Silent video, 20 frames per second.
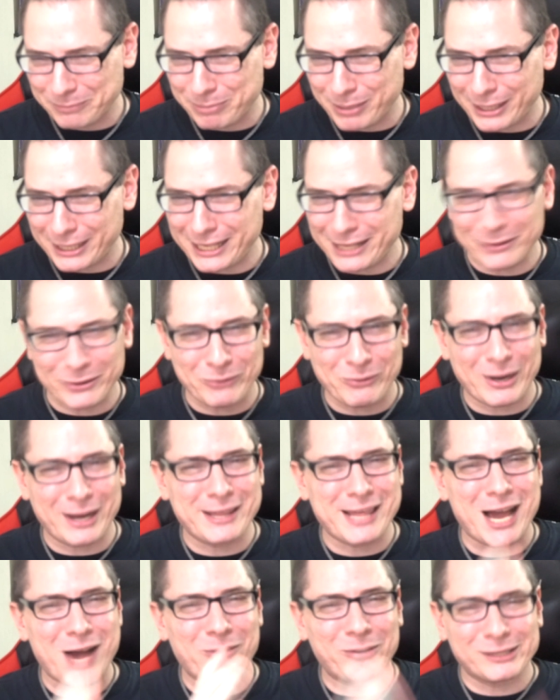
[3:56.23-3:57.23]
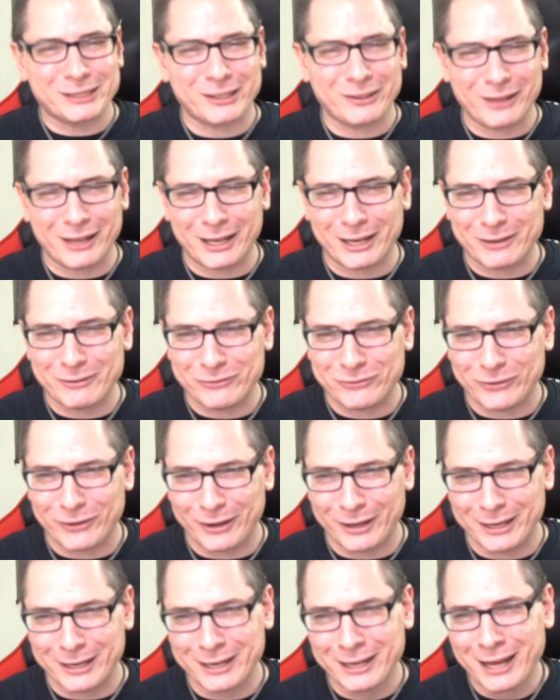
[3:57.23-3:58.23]
but either way, that was a lot of
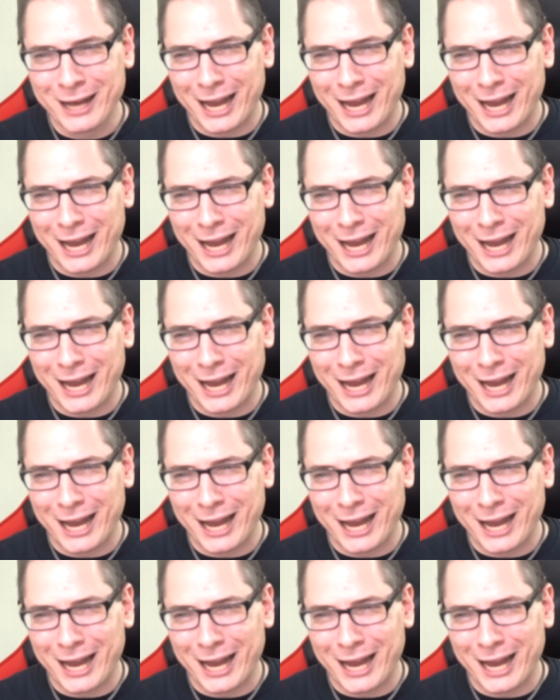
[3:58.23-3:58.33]
fun.